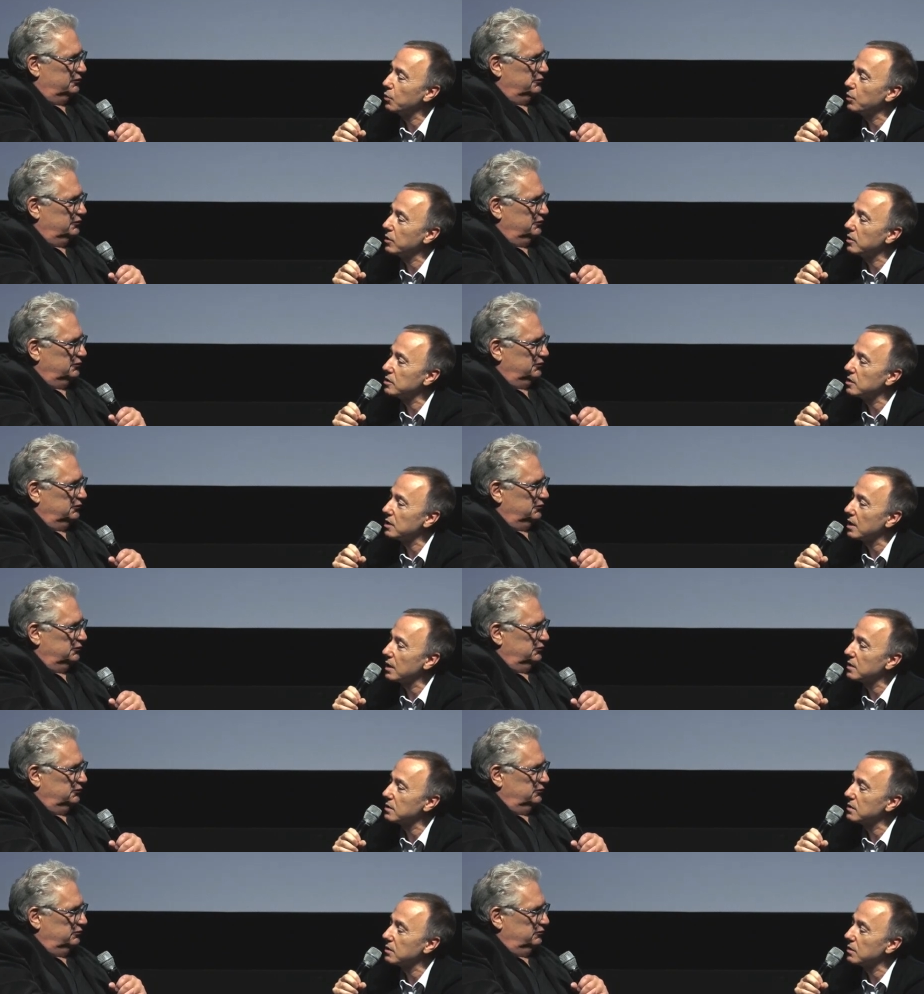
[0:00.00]
Speaker 1: with the
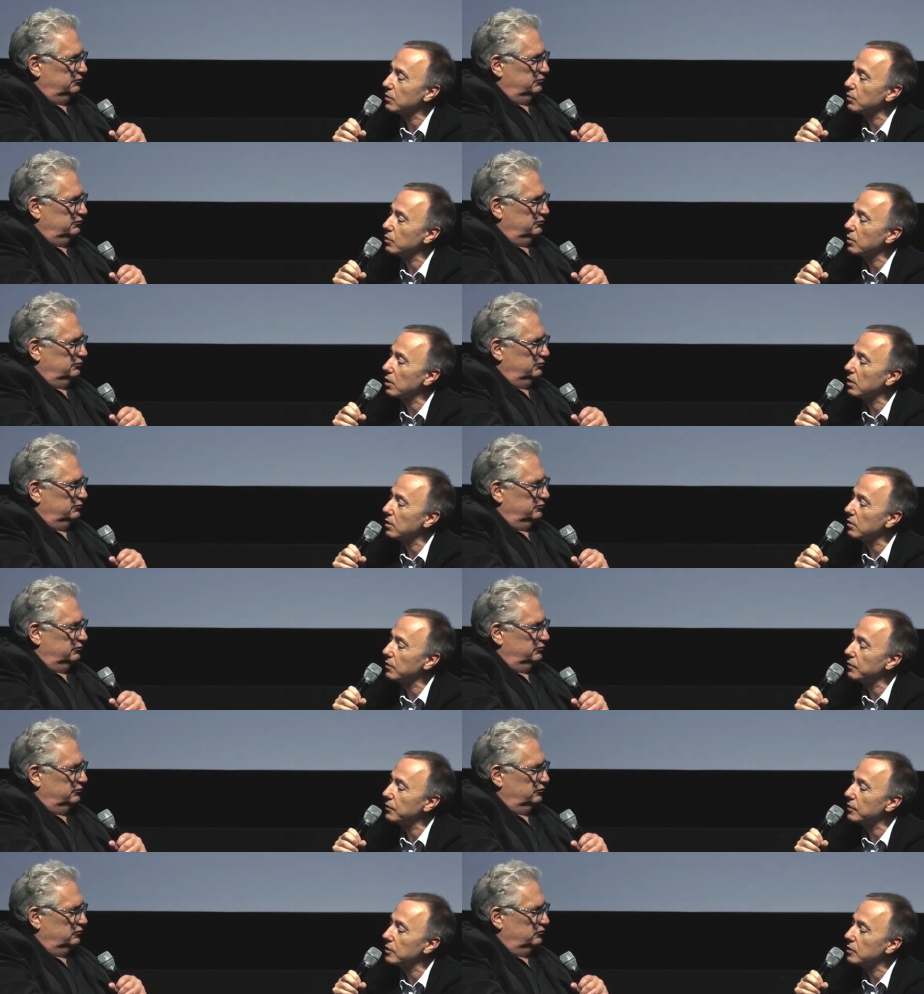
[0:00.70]
text
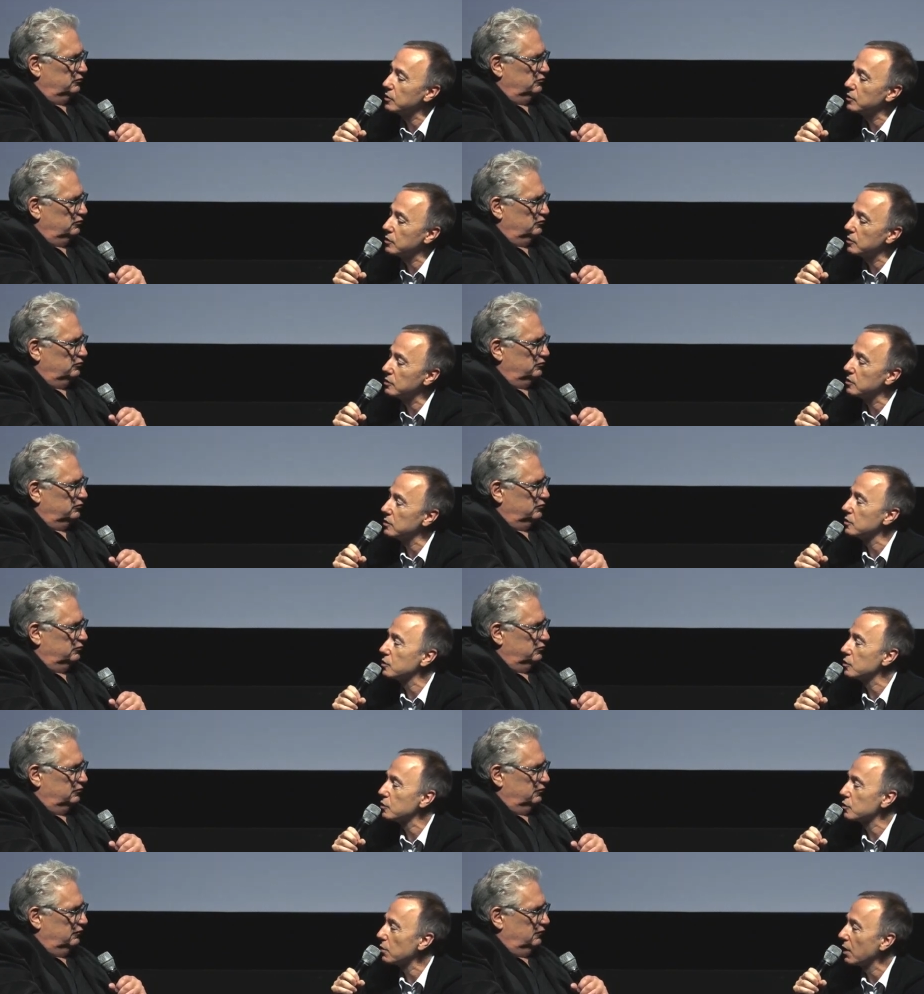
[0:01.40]
of Susan
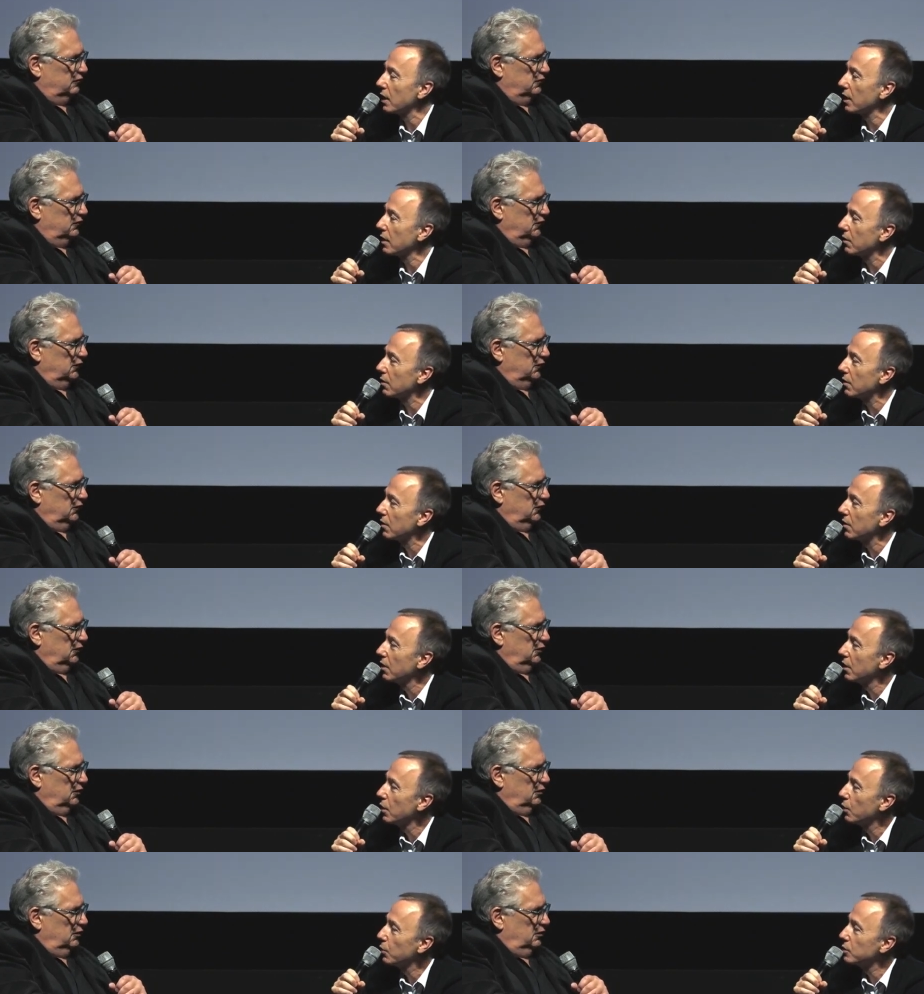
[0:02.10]
Stryker,
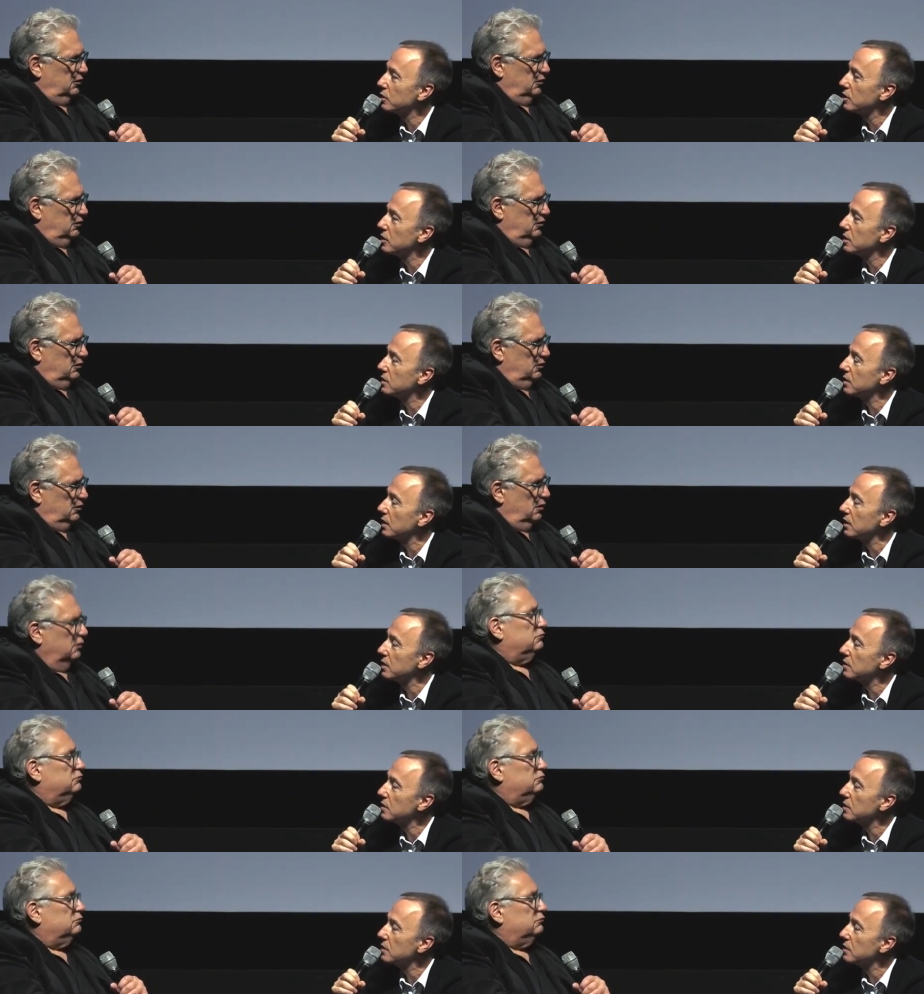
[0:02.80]
which is an